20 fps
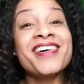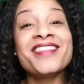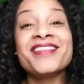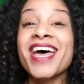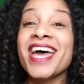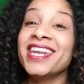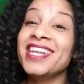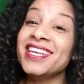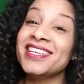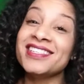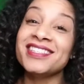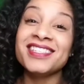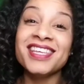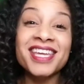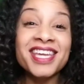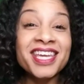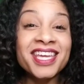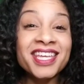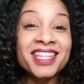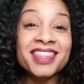that has
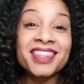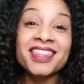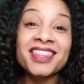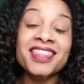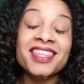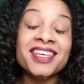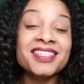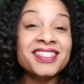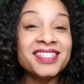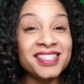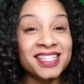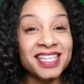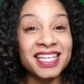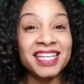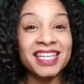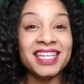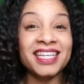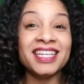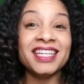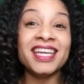hit the
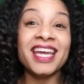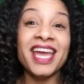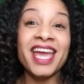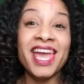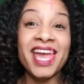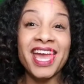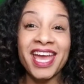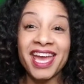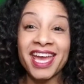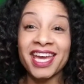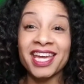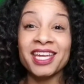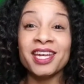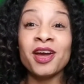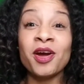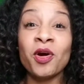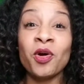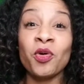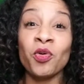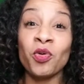scene and
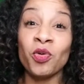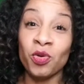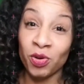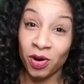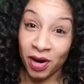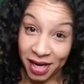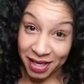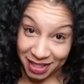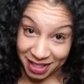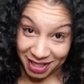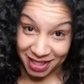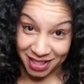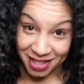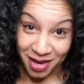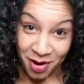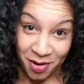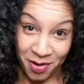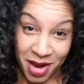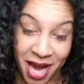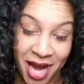running,
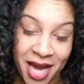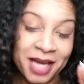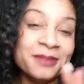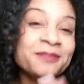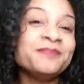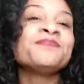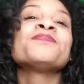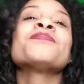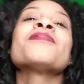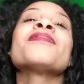okay?